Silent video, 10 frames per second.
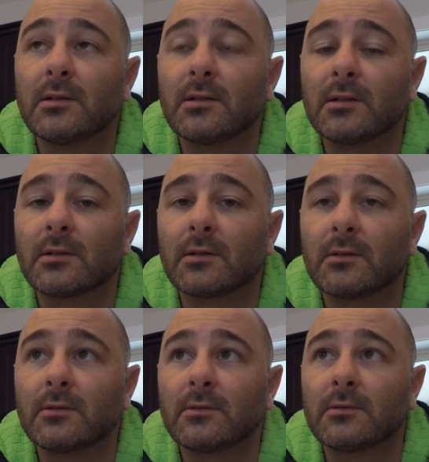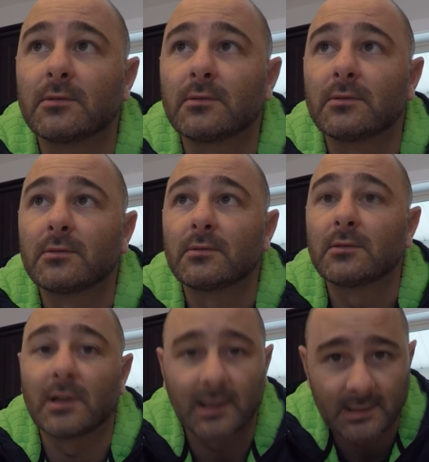don't know.
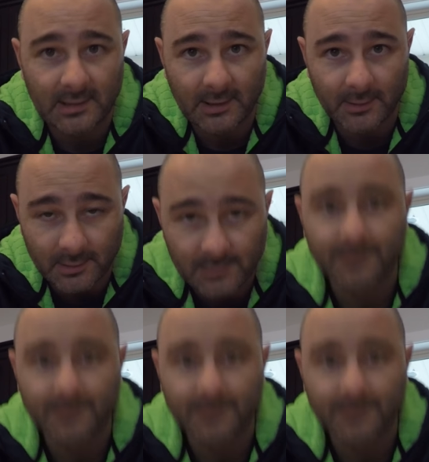I gotta take care of this.